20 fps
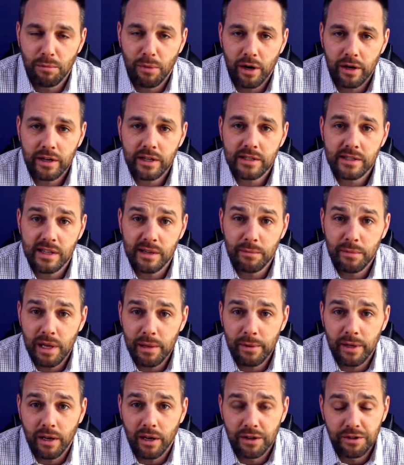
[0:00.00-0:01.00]
markets that may
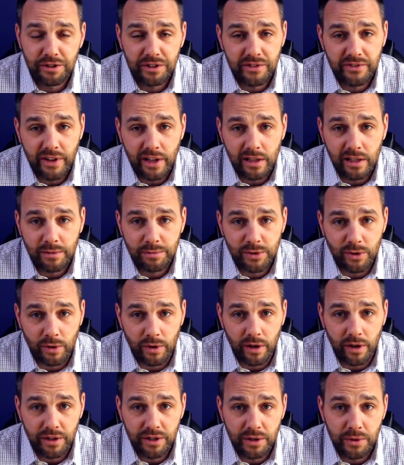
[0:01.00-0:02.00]
be underdeveloped
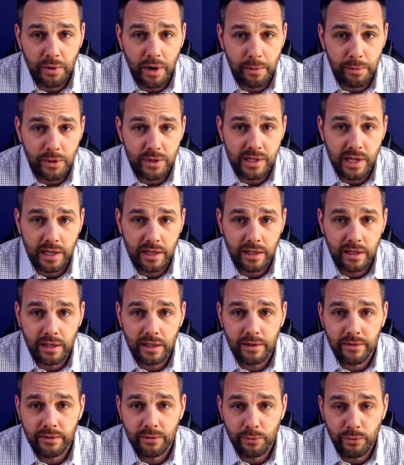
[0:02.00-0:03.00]
or
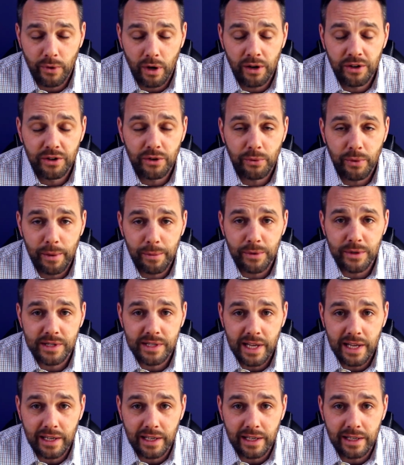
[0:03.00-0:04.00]

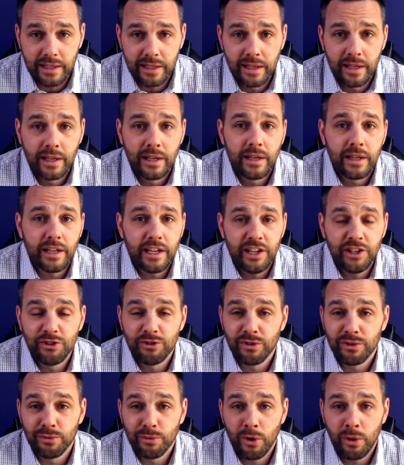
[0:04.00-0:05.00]
underrepresented in
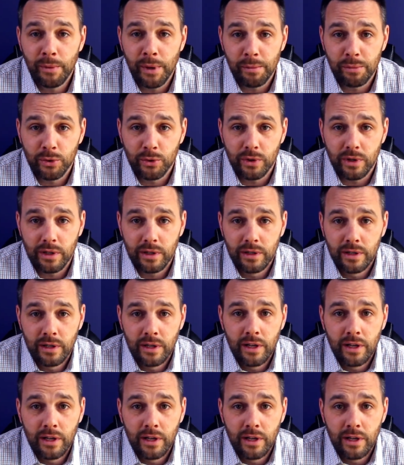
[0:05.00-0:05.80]
your enrollment pool.